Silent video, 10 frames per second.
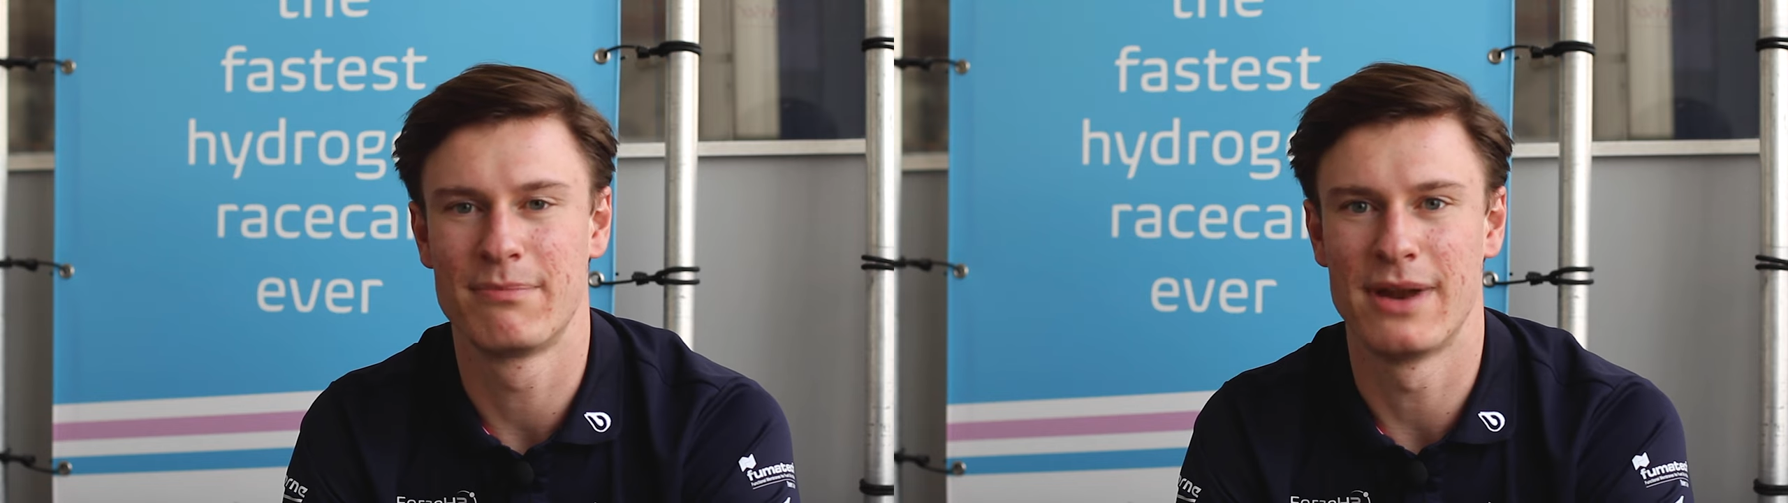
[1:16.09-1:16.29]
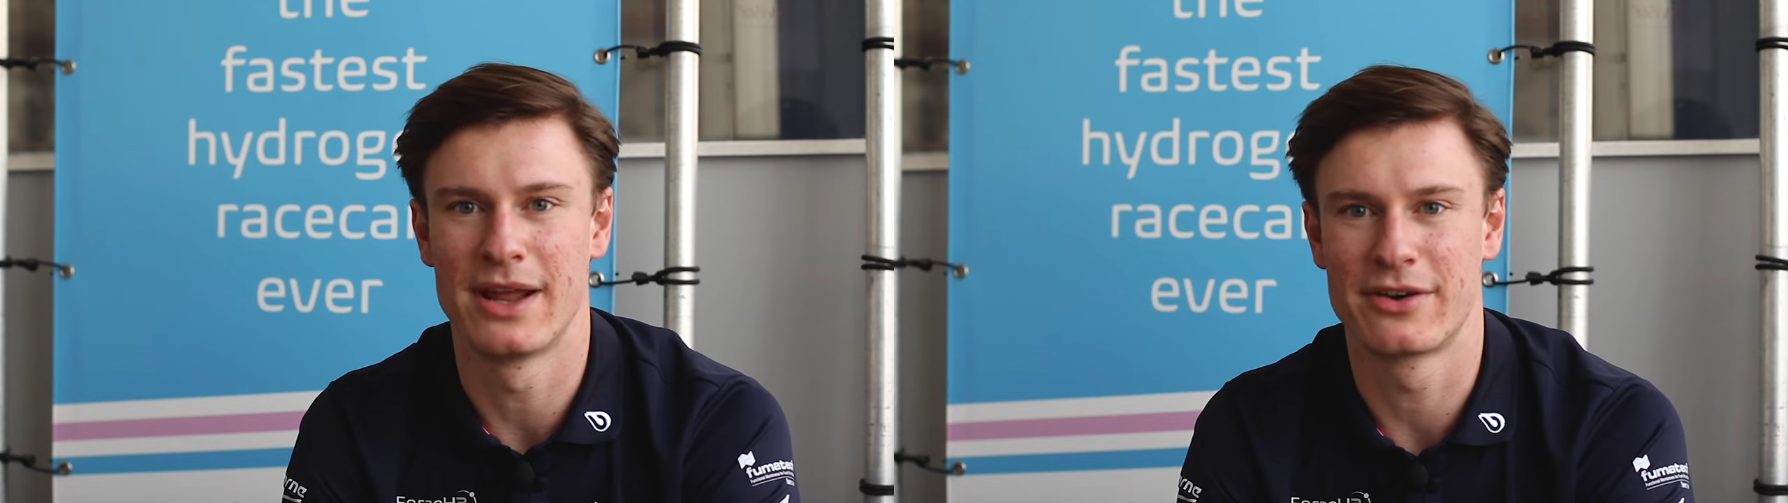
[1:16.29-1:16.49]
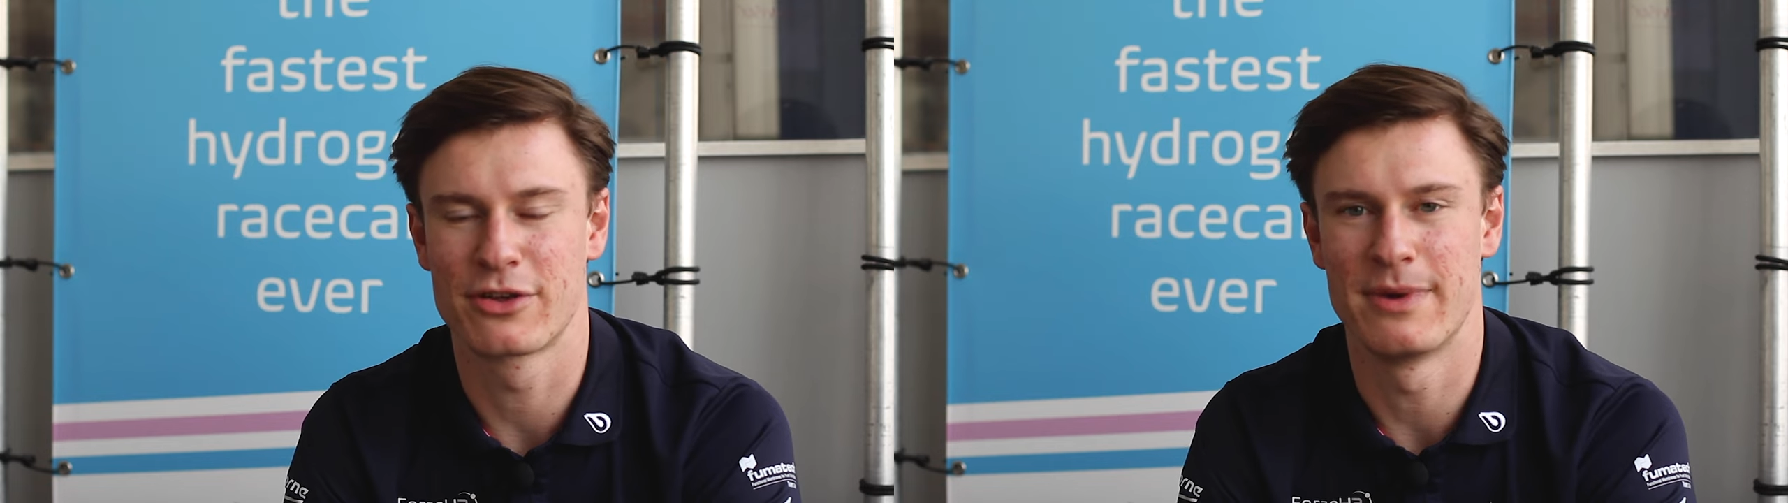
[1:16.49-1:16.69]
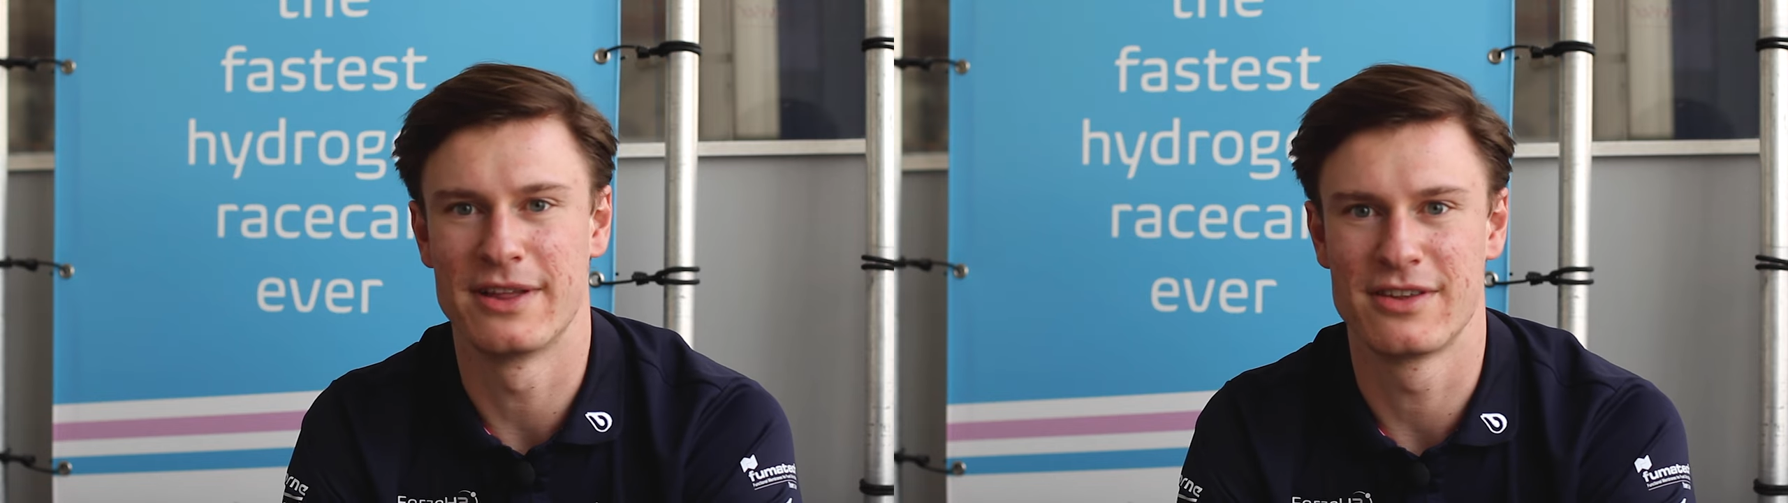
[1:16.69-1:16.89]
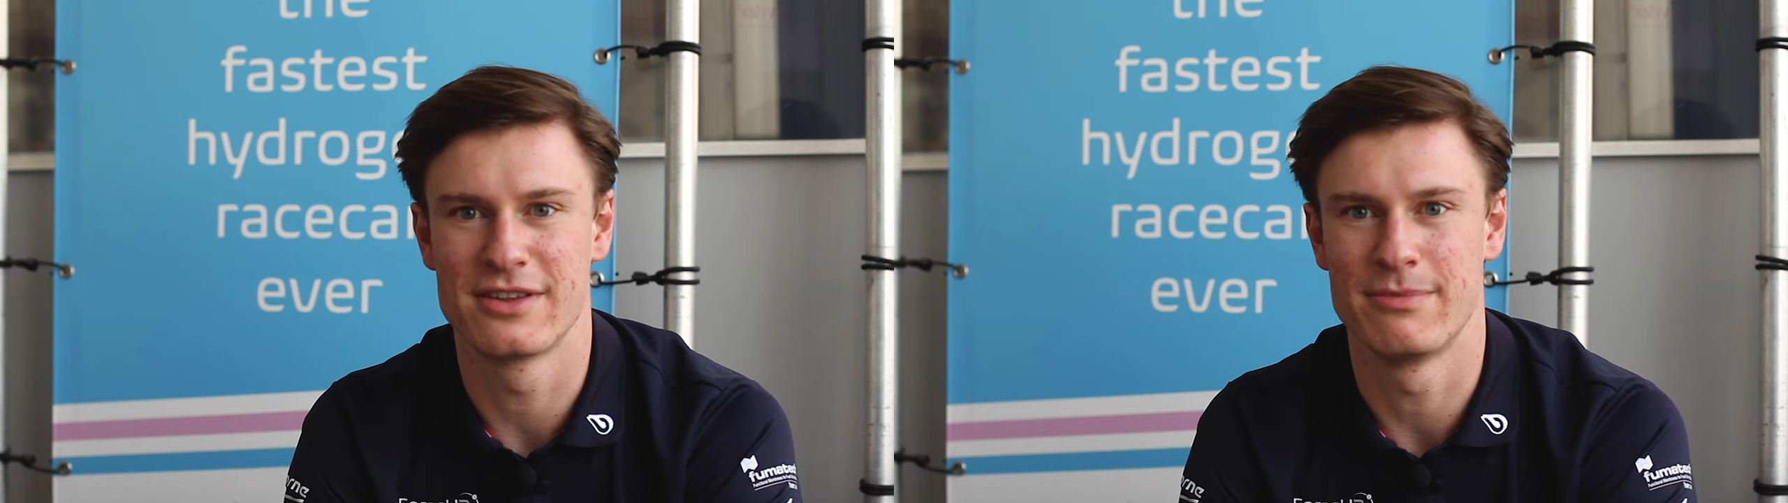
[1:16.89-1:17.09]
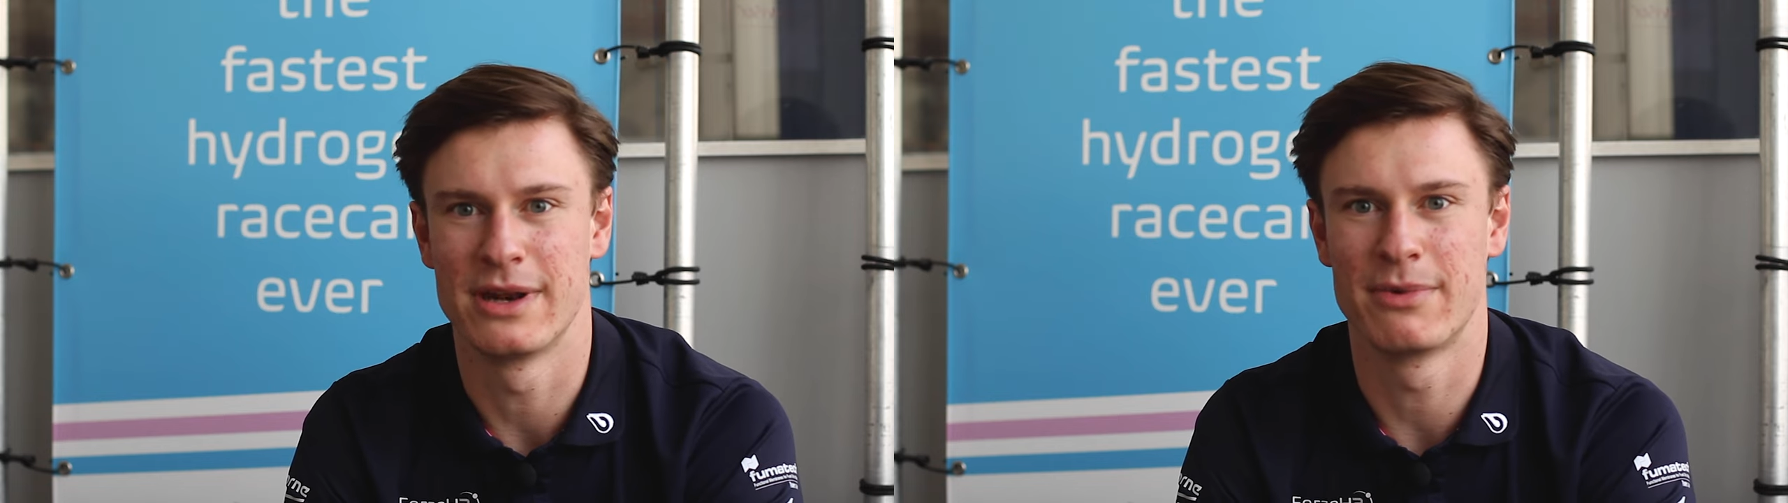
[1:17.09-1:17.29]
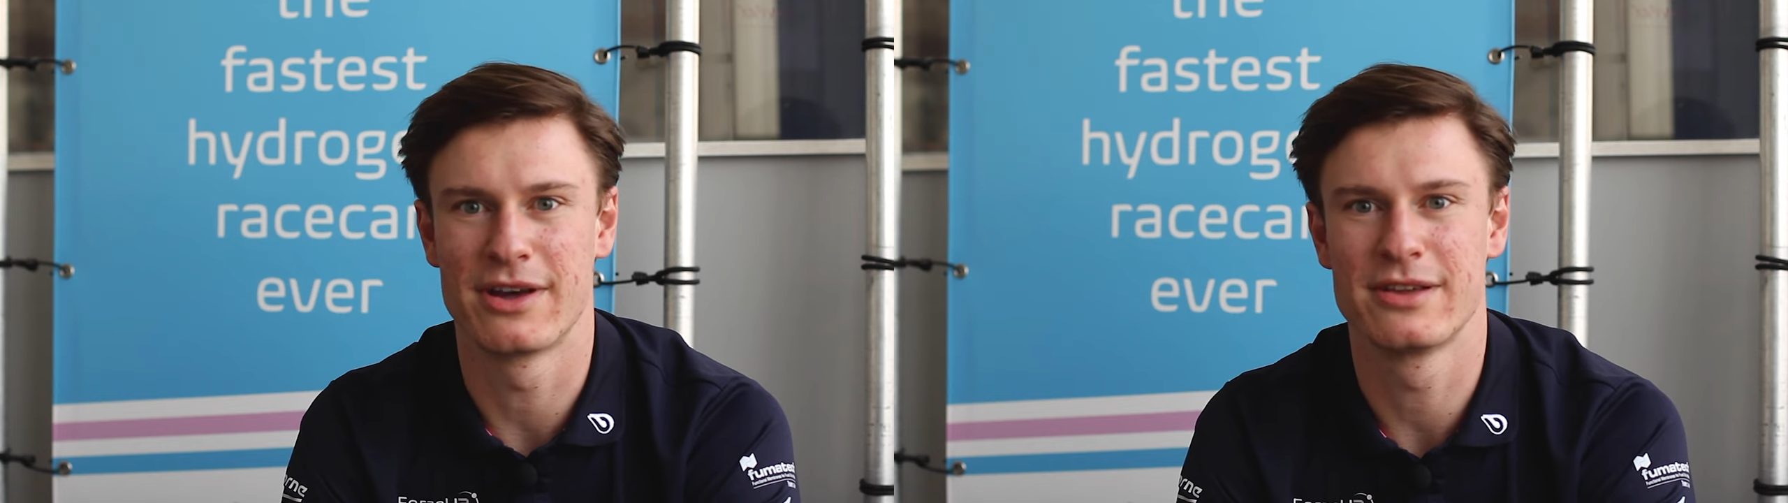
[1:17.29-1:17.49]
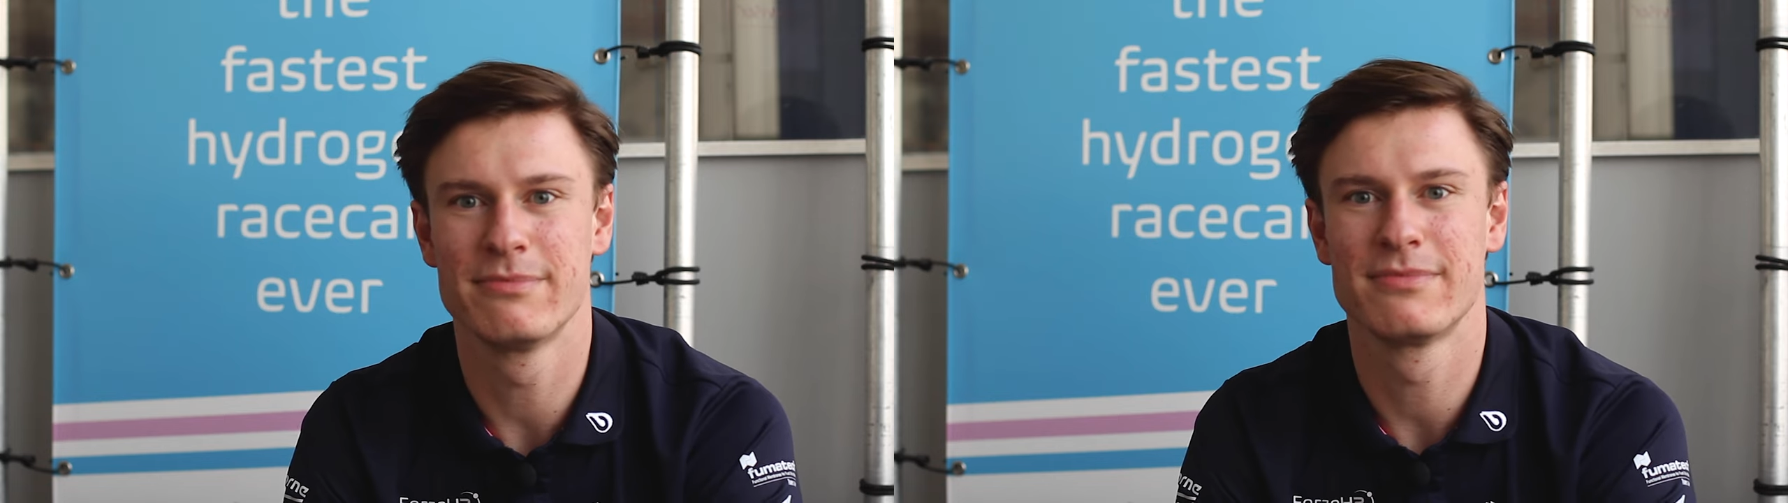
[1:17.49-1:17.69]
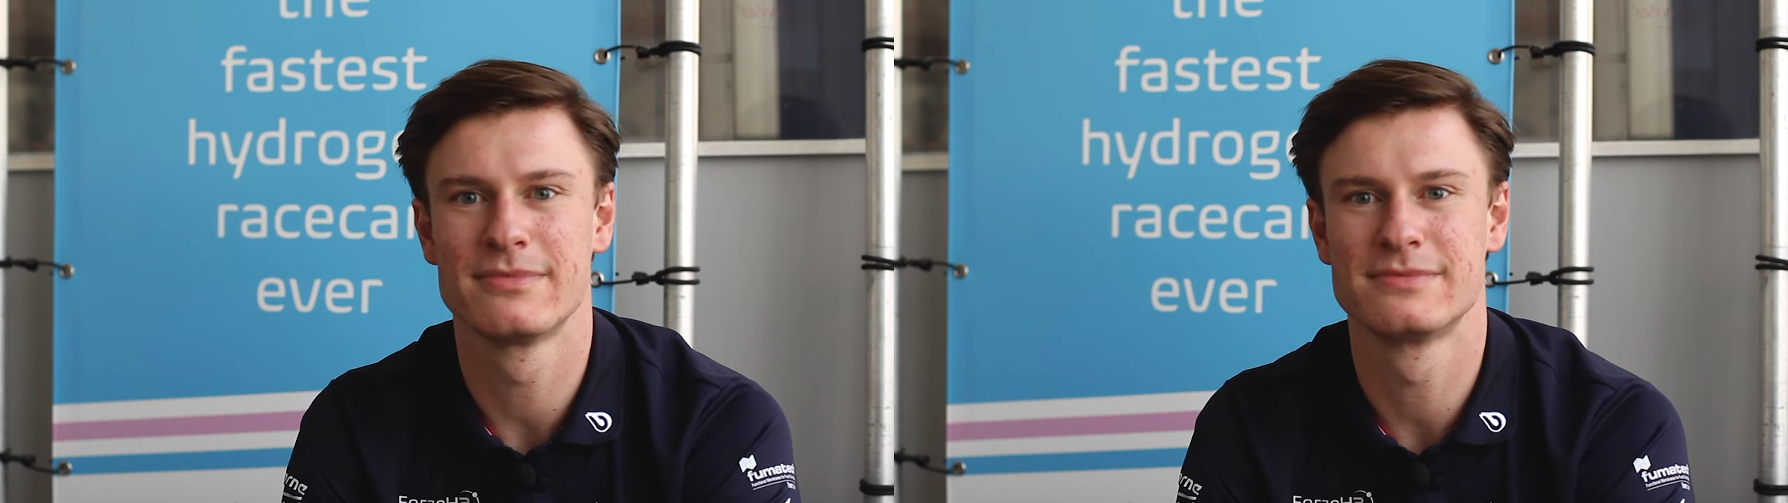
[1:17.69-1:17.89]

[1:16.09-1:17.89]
plan our expenses and minimize them.